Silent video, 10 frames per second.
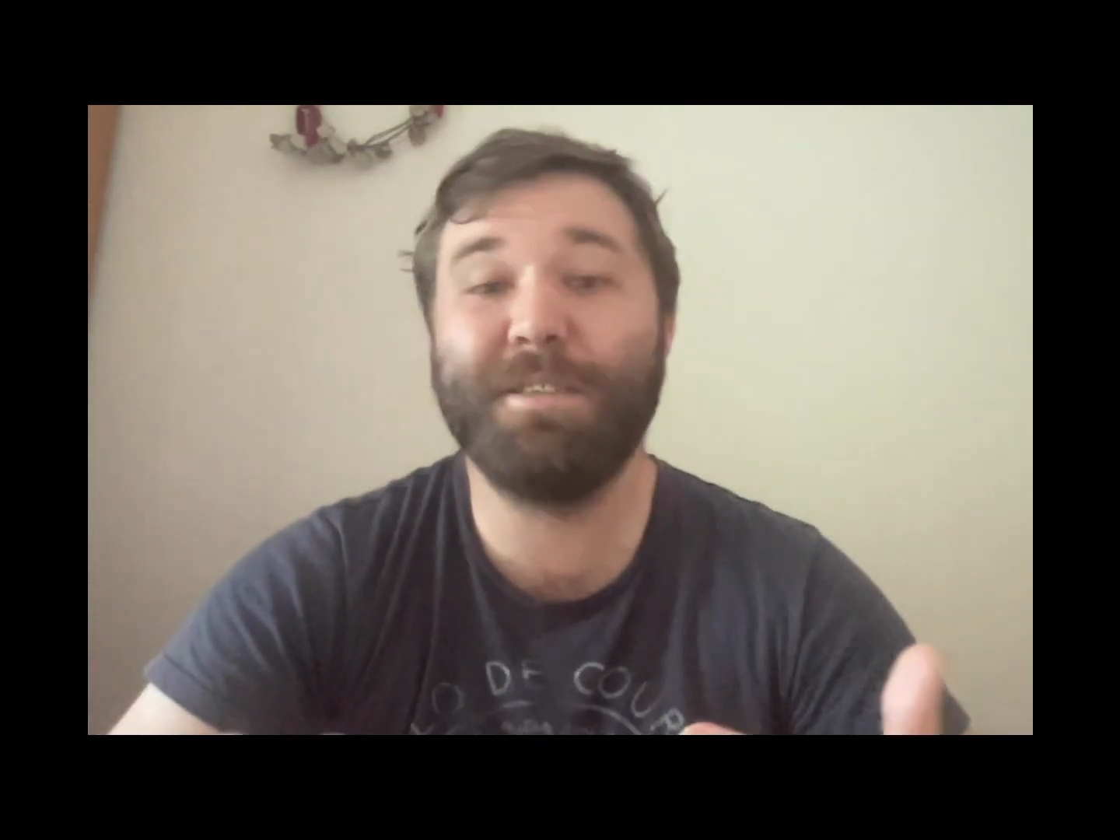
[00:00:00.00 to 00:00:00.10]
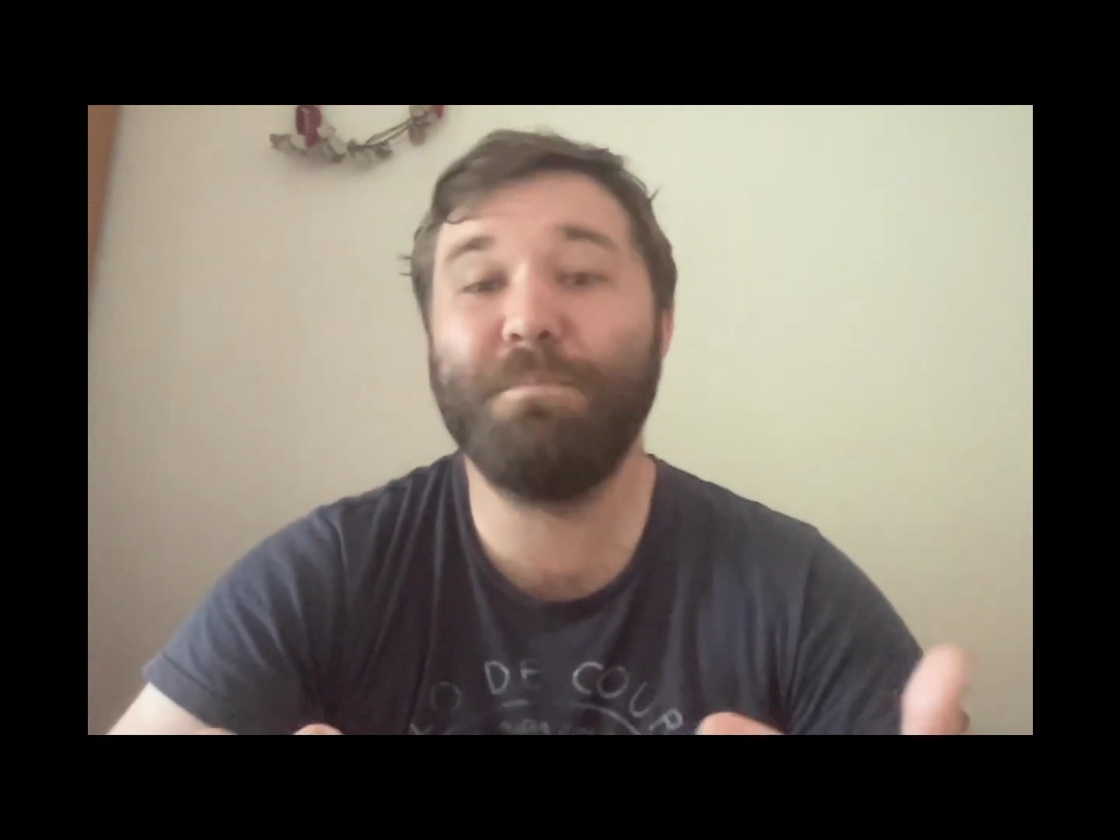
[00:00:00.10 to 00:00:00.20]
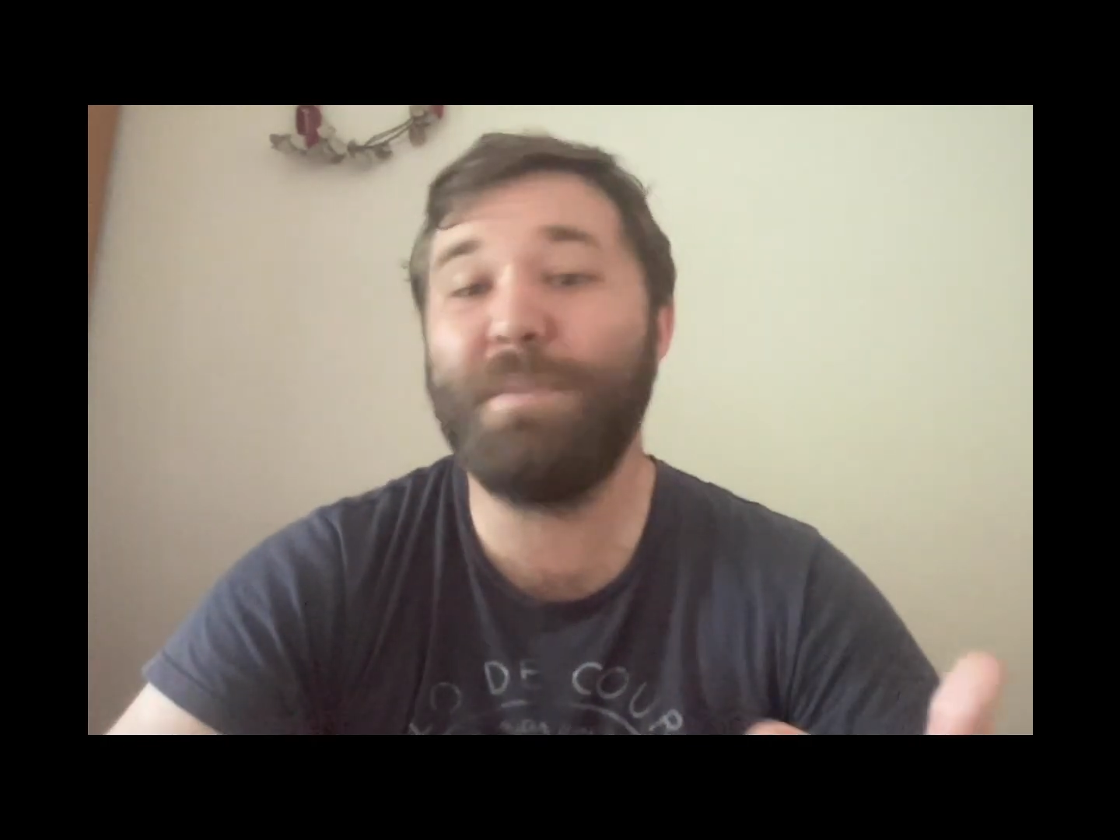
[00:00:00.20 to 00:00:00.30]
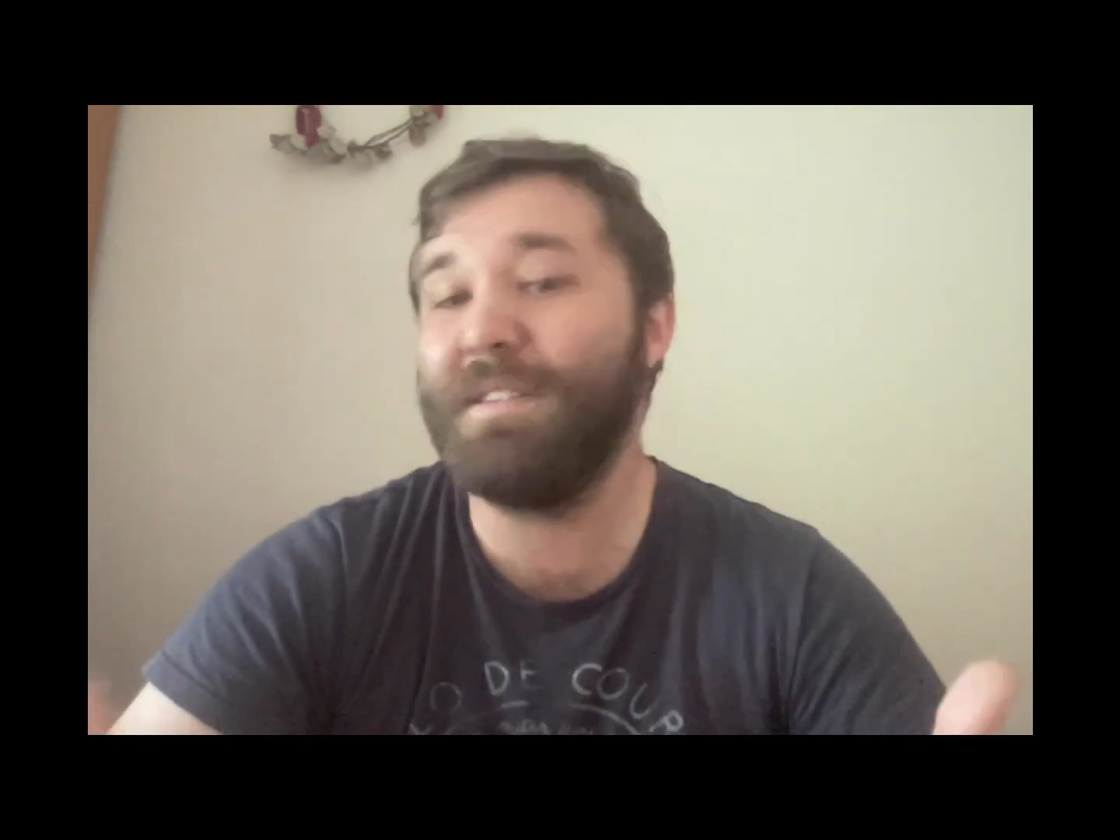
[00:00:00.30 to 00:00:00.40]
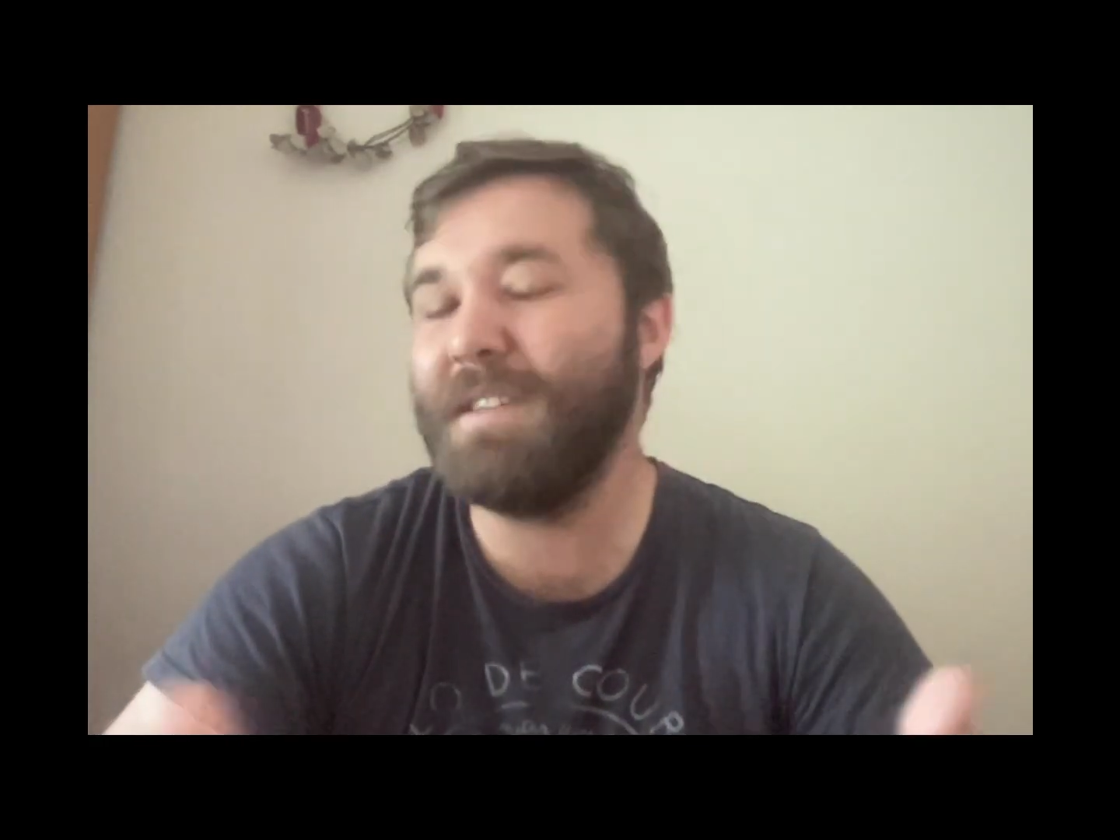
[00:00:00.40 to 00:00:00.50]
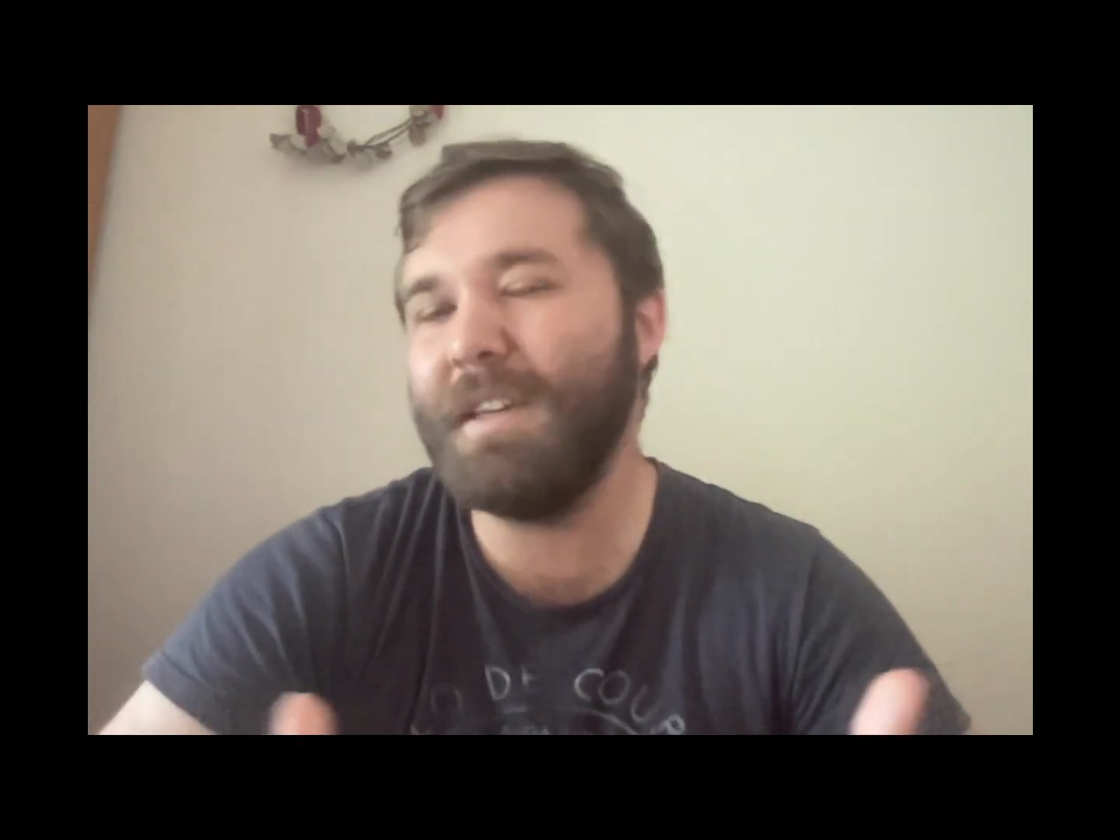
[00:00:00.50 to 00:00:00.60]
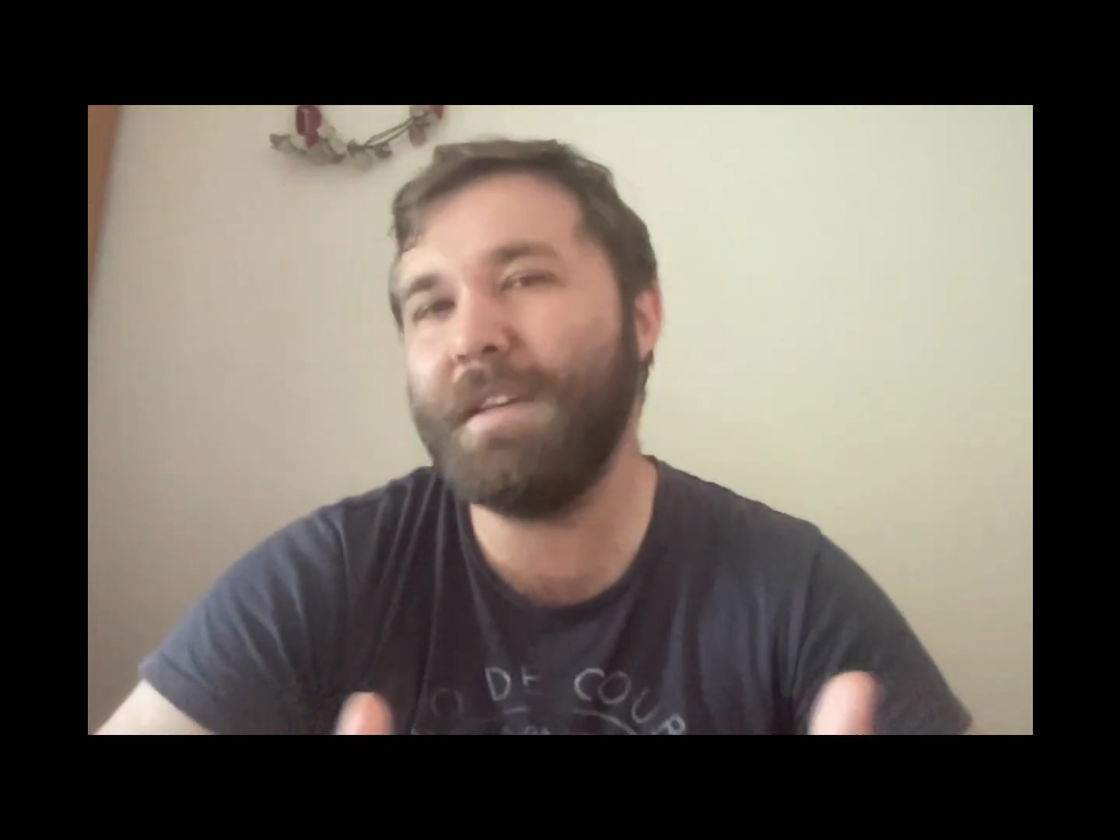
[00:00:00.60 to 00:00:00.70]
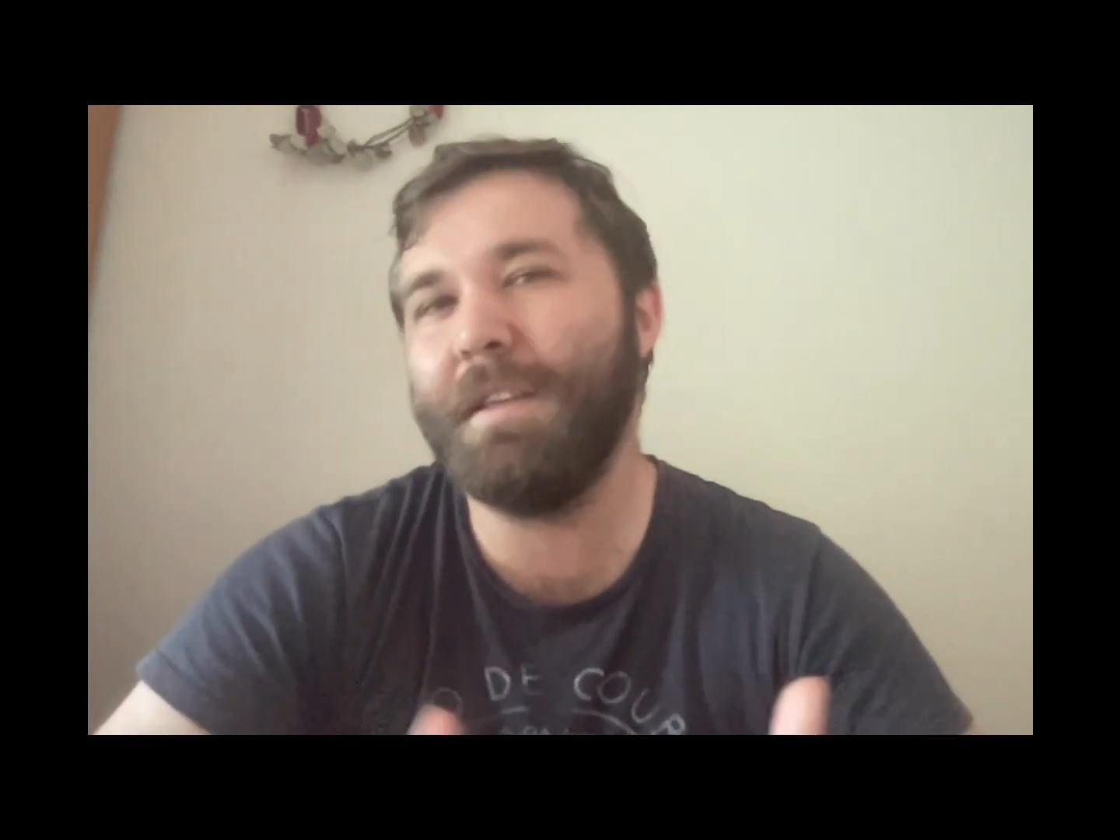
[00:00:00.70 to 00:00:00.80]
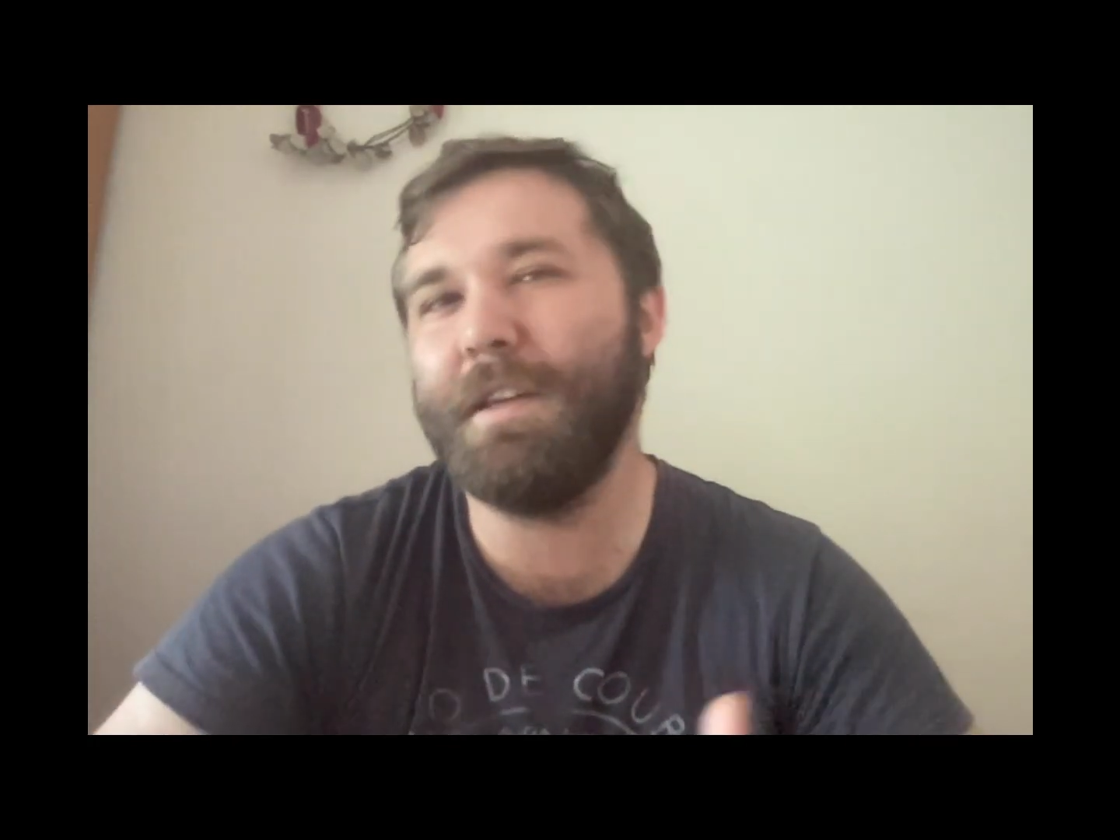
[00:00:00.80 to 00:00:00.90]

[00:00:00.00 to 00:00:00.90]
particularly